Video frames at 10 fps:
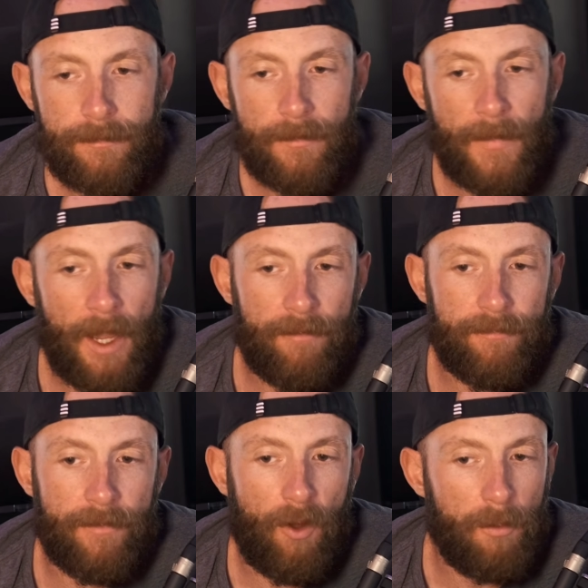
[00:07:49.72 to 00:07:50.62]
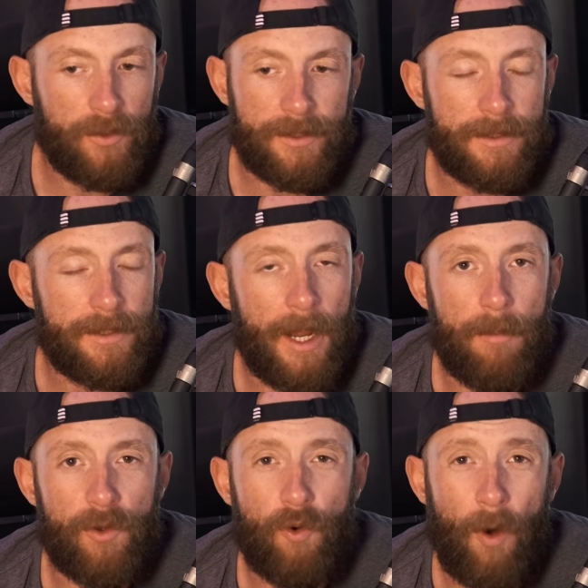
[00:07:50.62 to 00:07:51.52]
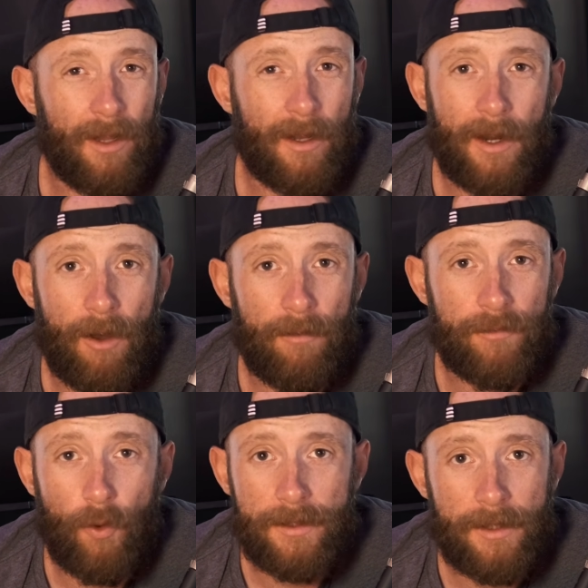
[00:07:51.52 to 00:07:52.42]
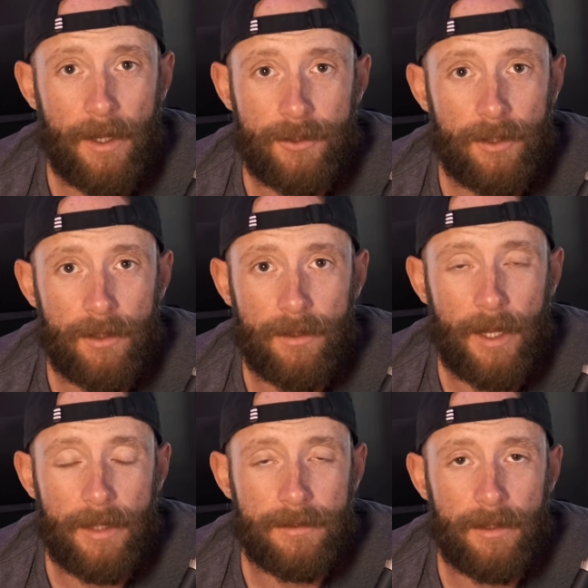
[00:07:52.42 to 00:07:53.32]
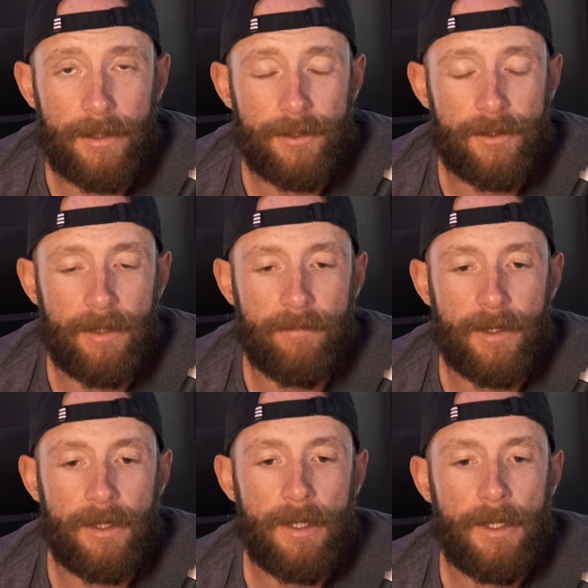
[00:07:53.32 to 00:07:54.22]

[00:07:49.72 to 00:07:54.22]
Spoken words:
have almost the same quality of noise cancellation even,